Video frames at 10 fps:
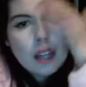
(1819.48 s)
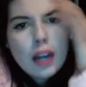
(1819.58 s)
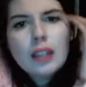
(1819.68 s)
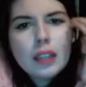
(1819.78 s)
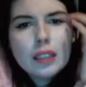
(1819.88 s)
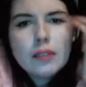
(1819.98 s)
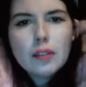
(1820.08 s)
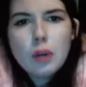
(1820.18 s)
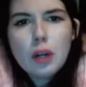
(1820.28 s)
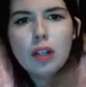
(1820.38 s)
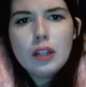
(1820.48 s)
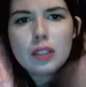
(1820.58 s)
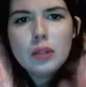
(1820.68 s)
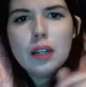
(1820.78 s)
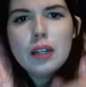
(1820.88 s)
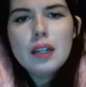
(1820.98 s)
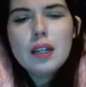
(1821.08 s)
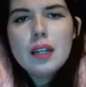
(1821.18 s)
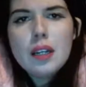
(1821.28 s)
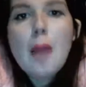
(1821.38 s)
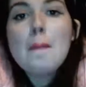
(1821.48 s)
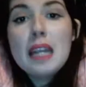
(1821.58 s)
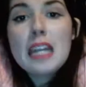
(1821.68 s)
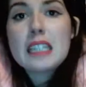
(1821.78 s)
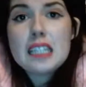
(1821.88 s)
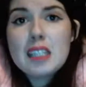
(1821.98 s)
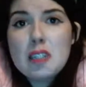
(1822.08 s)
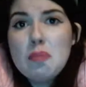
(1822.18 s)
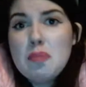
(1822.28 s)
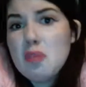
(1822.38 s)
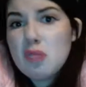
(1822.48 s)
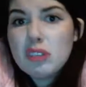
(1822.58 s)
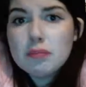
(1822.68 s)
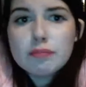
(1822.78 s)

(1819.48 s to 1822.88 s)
I'll give you all also a minute to mute.